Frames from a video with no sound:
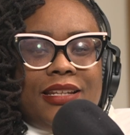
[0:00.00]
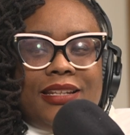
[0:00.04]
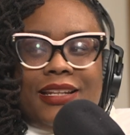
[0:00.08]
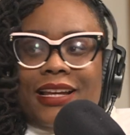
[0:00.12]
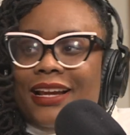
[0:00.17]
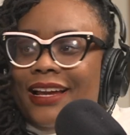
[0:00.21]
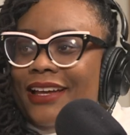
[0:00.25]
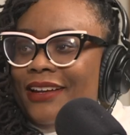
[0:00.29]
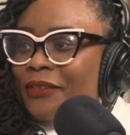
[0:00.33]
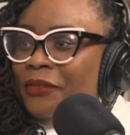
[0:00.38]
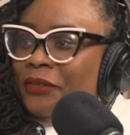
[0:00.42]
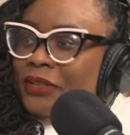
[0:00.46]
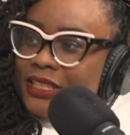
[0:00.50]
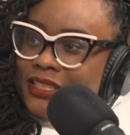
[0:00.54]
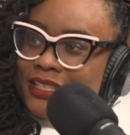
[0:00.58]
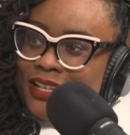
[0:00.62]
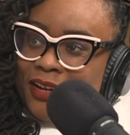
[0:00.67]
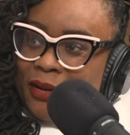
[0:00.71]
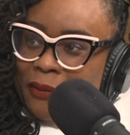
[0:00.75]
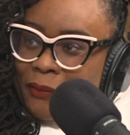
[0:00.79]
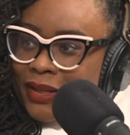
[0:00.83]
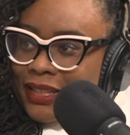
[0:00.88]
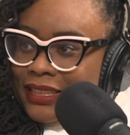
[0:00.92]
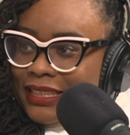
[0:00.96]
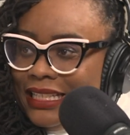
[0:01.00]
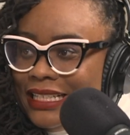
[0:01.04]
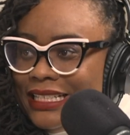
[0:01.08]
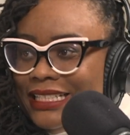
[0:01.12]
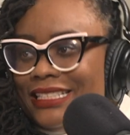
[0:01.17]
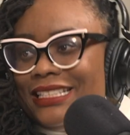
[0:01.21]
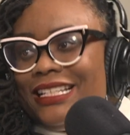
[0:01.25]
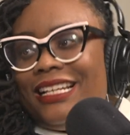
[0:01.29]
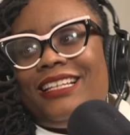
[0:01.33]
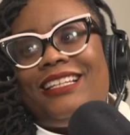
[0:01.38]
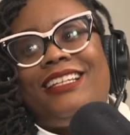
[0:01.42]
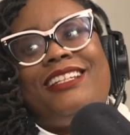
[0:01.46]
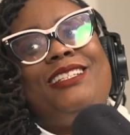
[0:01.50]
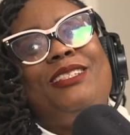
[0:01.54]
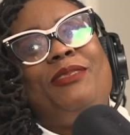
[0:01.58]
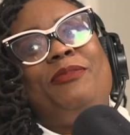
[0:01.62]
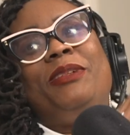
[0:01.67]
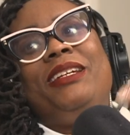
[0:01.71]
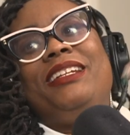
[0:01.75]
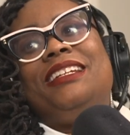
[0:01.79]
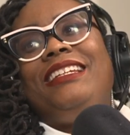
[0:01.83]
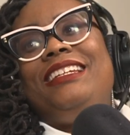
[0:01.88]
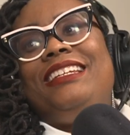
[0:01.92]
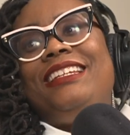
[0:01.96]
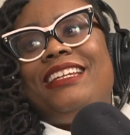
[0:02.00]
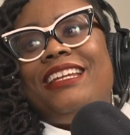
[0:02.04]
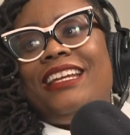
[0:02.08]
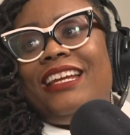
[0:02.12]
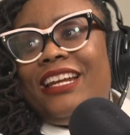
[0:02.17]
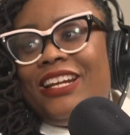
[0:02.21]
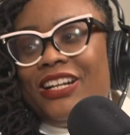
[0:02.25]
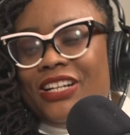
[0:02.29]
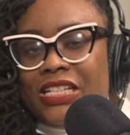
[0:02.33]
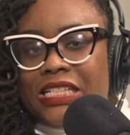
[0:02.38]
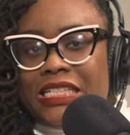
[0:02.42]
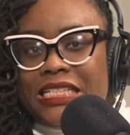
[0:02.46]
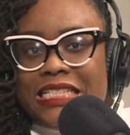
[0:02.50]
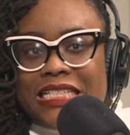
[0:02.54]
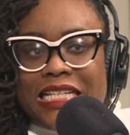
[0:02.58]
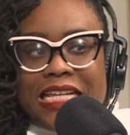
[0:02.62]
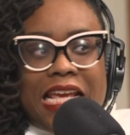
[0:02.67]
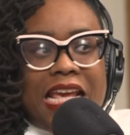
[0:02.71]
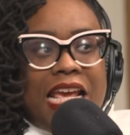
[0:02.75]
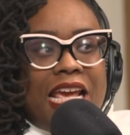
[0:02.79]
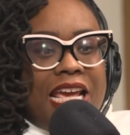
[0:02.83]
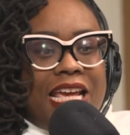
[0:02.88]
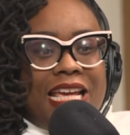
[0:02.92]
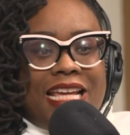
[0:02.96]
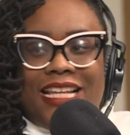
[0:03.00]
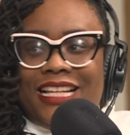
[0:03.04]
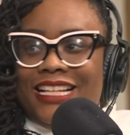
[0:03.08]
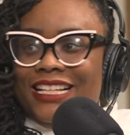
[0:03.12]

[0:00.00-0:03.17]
Like, I don't want to talk about this. Like, it's been years. Like, God, get out